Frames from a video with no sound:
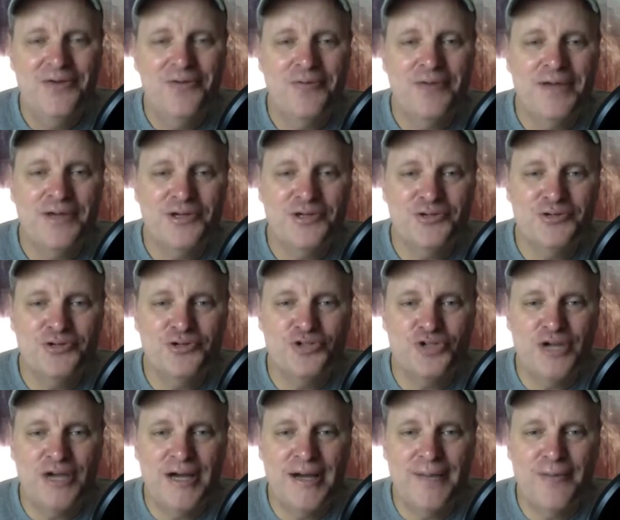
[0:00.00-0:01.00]
we could do a
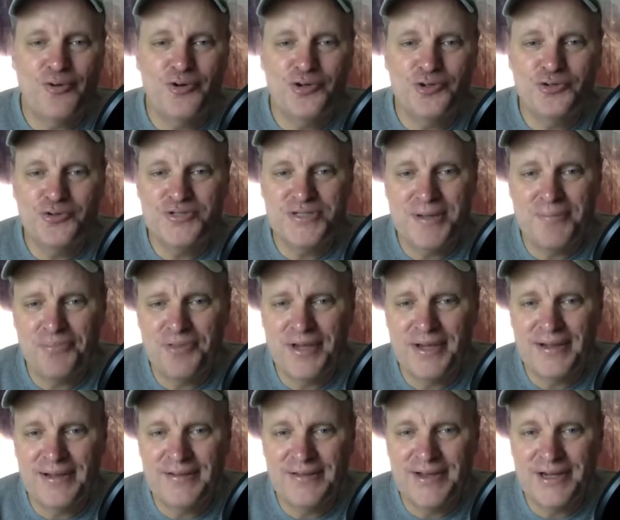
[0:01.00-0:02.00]
job or do
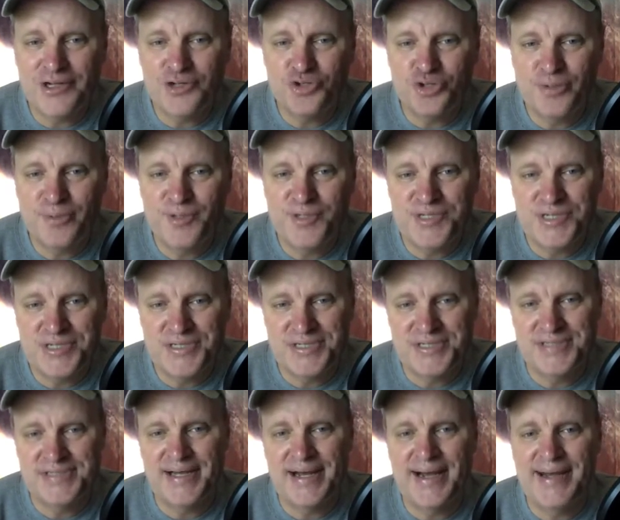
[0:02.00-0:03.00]
something that contributes to
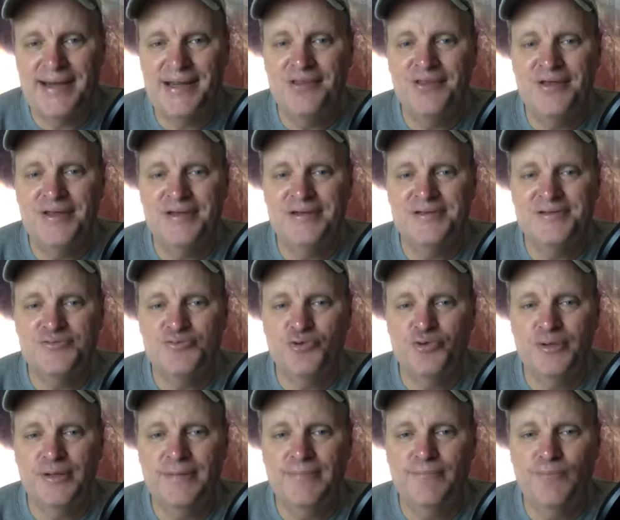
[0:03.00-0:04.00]
society that is
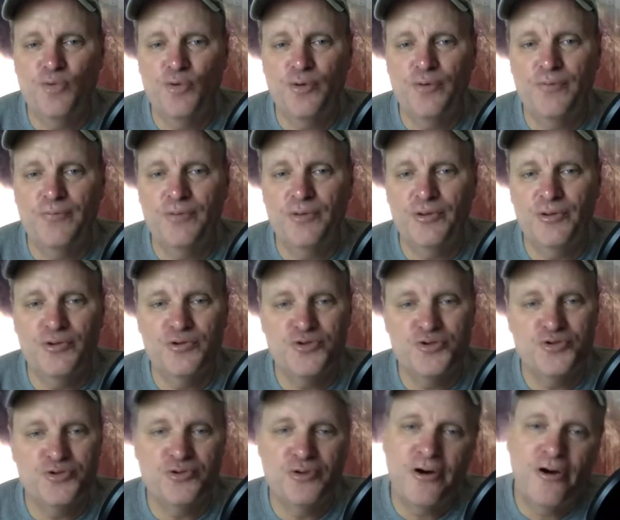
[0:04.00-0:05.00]
really more
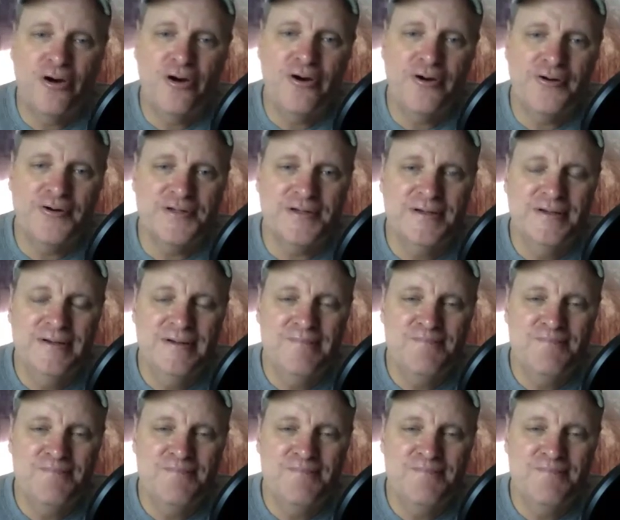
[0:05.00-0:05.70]
closer to our heart,